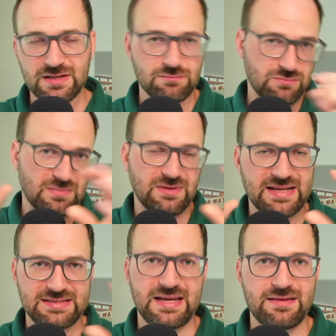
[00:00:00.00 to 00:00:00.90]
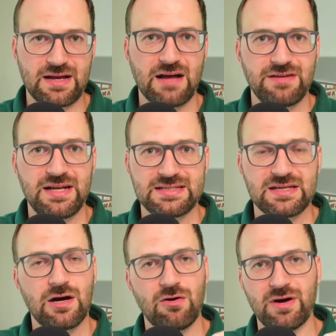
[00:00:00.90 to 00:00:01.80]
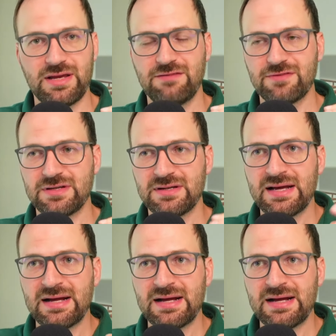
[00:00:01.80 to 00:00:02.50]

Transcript: let's say the cover letter or even